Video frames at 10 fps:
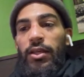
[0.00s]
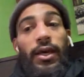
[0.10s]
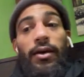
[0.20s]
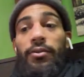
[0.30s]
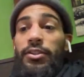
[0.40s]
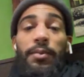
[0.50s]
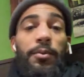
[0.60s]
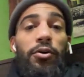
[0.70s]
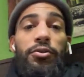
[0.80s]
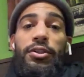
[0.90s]
Yeah,
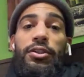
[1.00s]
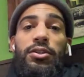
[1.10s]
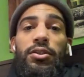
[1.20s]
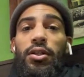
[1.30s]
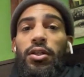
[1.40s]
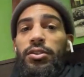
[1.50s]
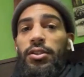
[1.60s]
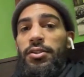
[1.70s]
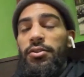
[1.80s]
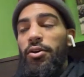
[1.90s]
same coaches,
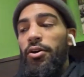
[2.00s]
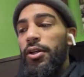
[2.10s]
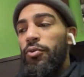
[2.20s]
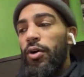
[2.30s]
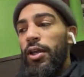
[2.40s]
Justin Hardick,